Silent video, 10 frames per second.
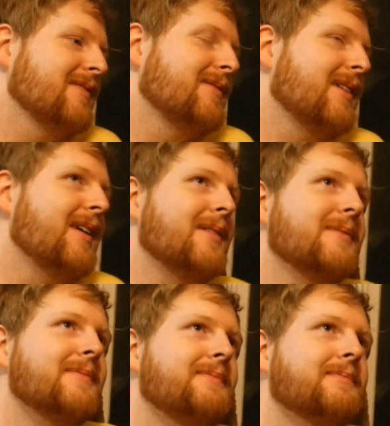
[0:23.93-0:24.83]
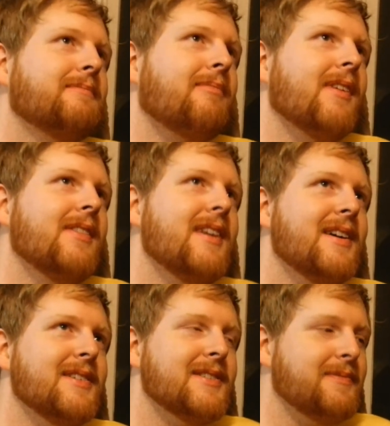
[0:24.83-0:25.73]
Well, How
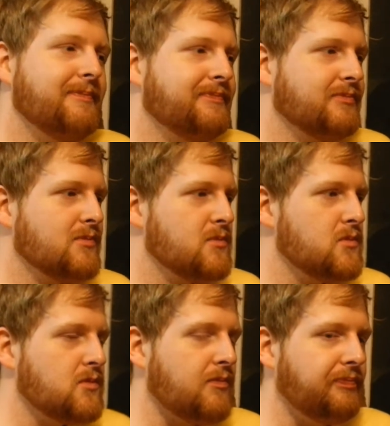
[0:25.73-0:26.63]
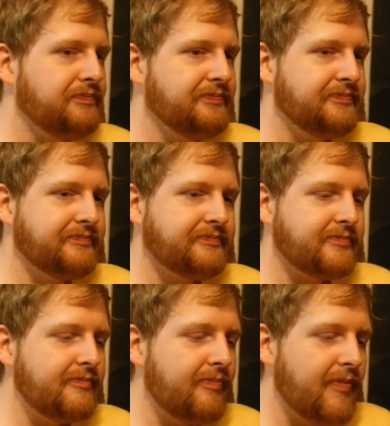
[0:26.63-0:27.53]
many have we done, do you know?
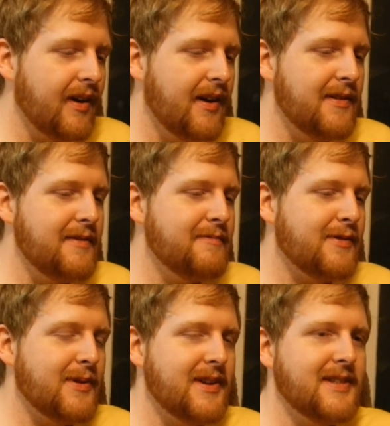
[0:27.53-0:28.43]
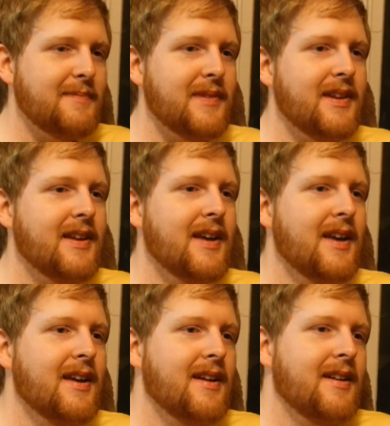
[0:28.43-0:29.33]
140... 140 something.
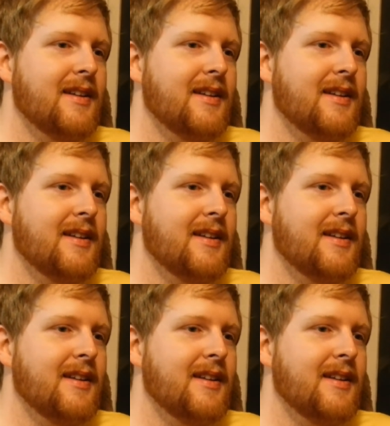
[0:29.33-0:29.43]
Mm -hmm.